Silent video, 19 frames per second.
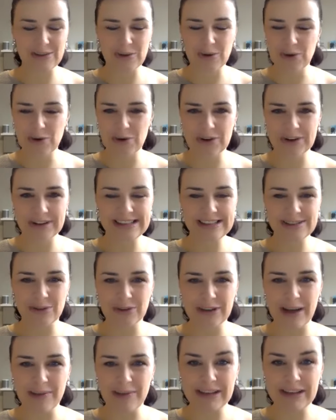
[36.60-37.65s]
all
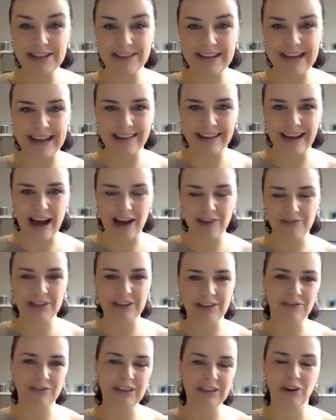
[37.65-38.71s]
coming together
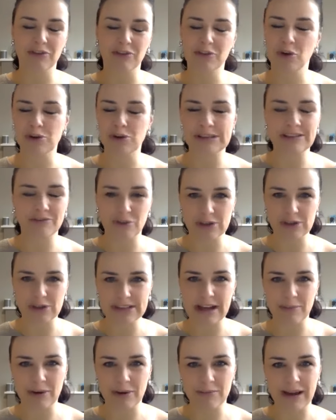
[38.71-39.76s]
after, of course, the first
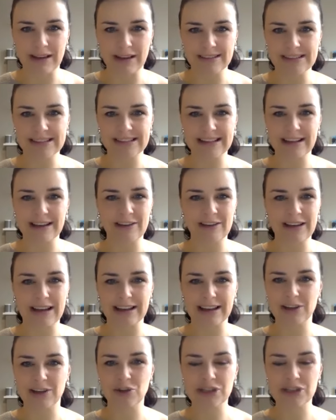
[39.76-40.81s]
couple of months,
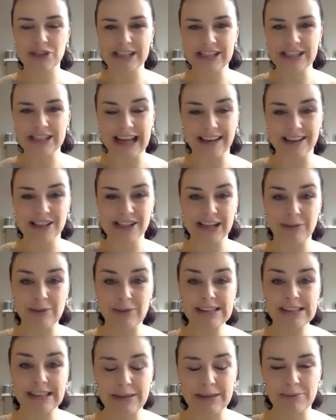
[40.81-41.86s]
hugely challenging
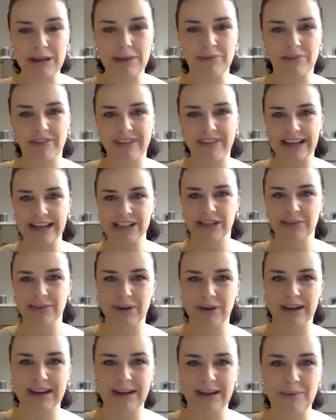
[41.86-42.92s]
with sleep deprivation,
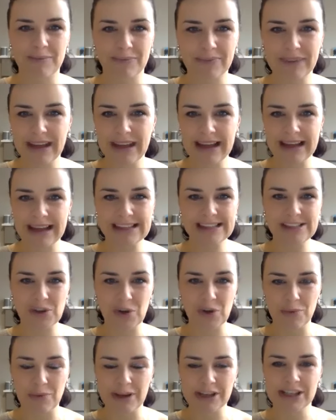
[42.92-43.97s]
but it's so
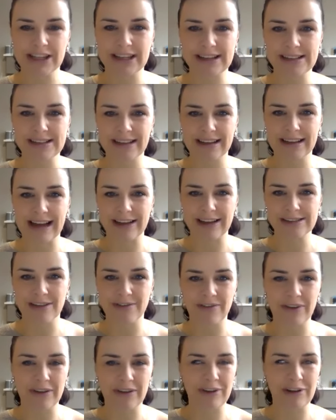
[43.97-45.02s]
much easier now. So
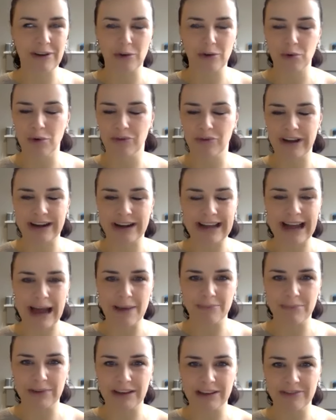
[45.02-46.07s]
we're very
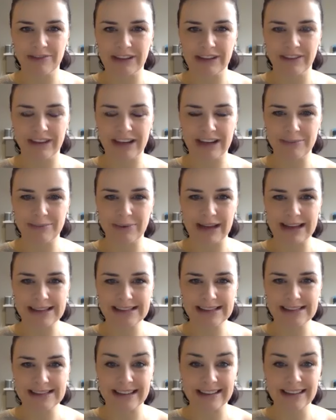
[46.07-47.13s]
happy. I feel very
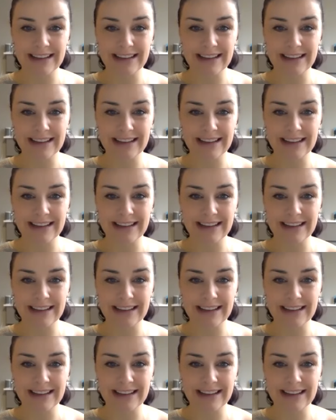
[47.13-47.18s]
blessed and